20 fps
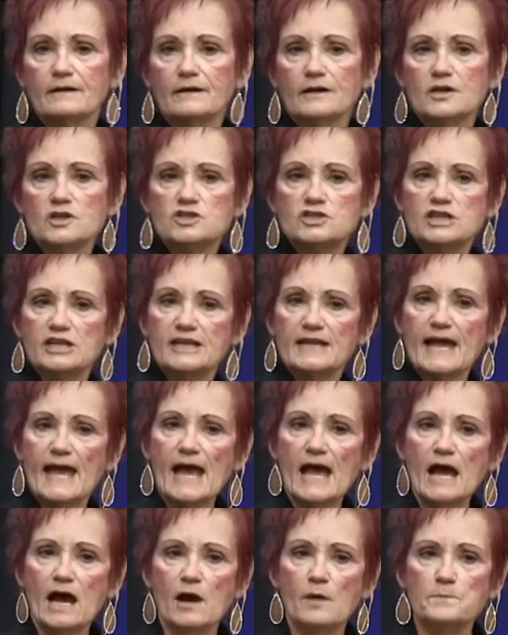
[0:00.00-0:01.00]
She
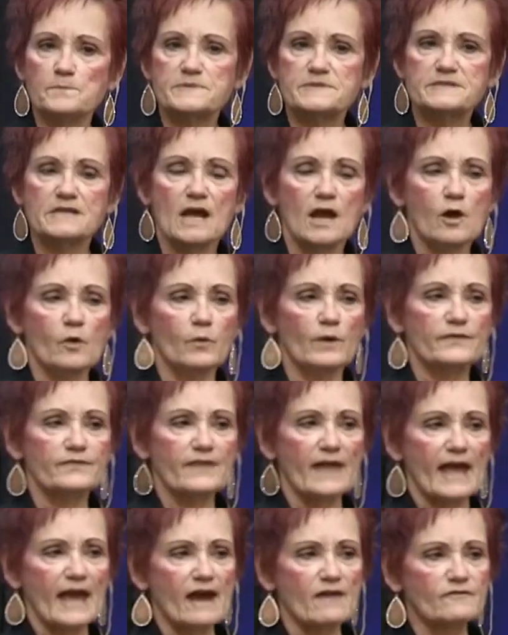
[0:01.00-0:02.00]
helps with
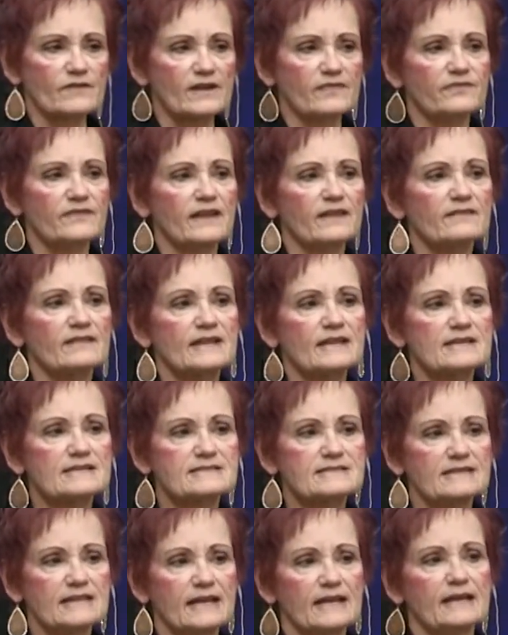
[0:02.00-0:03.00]
everything that is
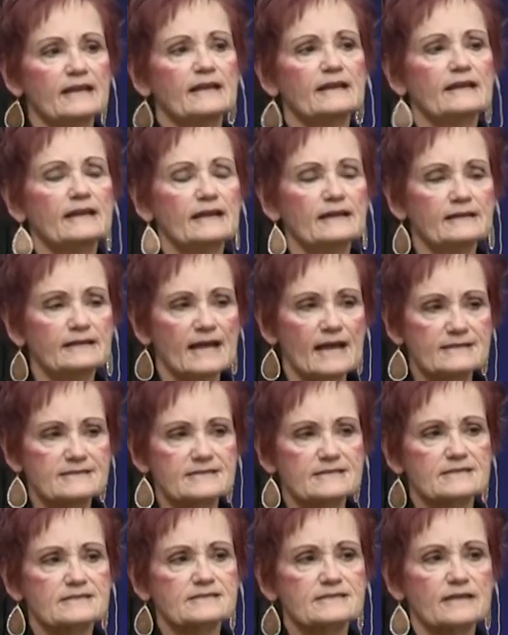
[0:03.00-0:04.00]
needed and
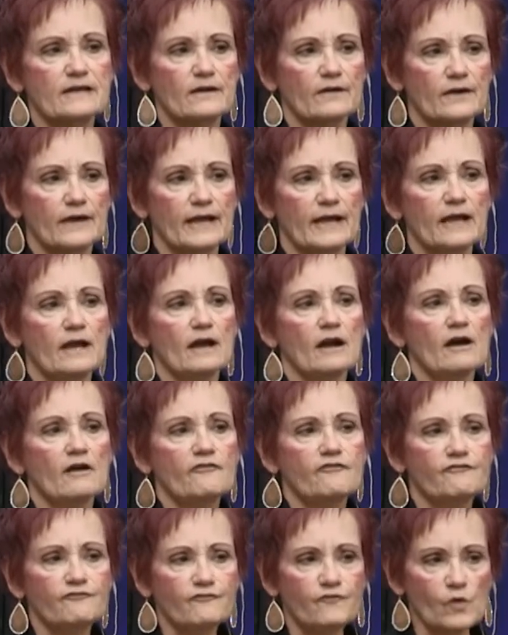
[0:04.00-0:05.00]
necessary
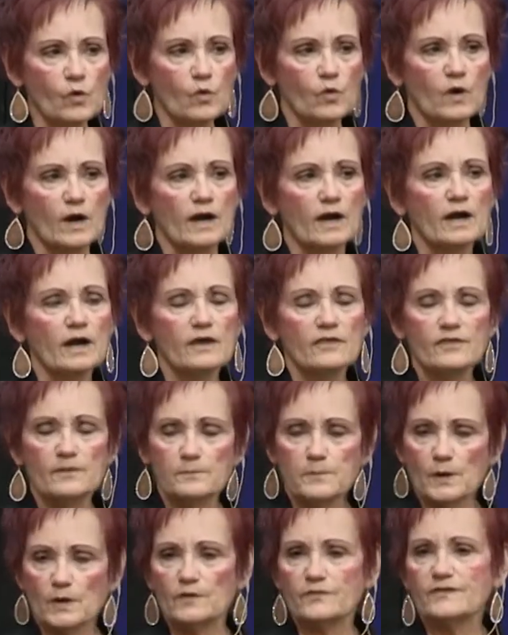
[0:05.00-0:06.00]
for the
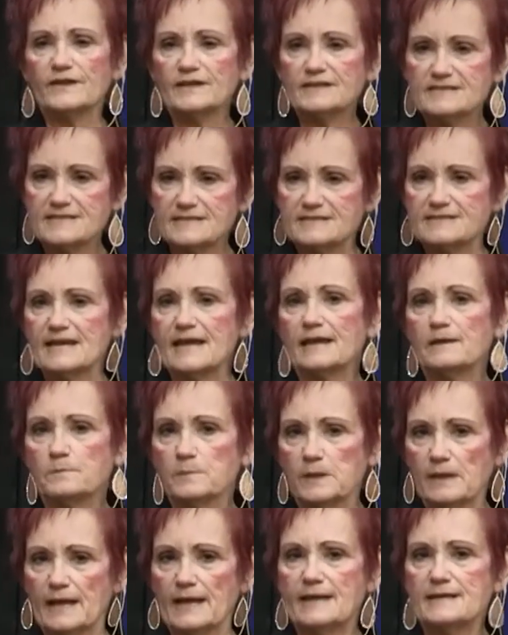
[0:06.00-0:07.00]
birthing to take
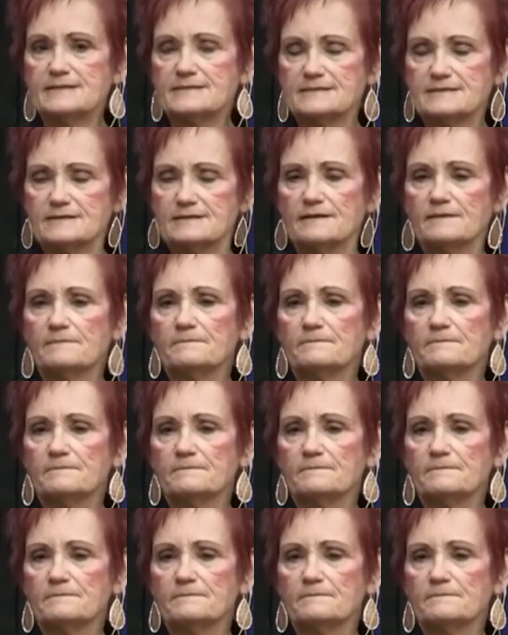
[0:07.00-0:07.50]
place.